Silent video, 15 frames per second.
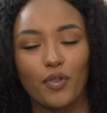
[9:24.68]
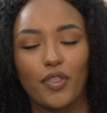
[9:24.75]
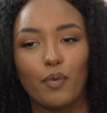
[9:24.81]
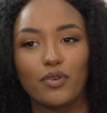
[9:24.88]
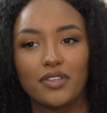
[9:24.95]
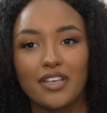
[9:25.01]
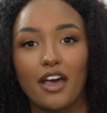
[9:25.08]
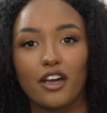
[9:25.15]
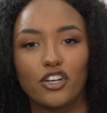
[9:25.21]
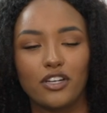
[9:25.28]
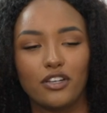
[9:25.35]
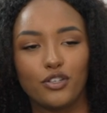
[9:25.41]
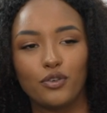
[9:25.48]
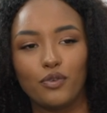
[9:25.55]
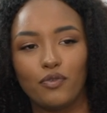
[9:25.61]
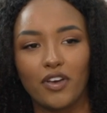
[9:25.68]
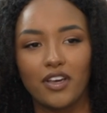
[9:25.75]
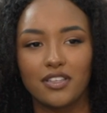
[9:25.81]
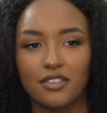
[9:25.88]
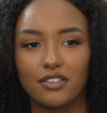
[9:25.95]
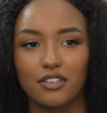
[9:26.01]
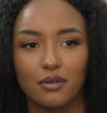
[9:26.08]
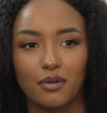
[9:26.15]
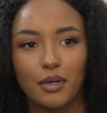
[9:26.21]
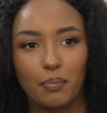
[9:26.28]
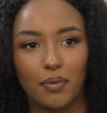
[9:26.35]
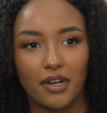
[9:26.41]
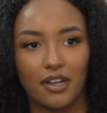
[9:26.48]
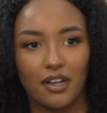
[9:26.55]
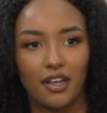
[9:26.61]
well, there was actually two phases to it,
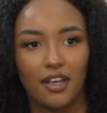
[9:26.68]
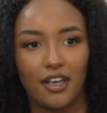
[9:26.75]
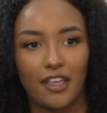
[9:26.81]
but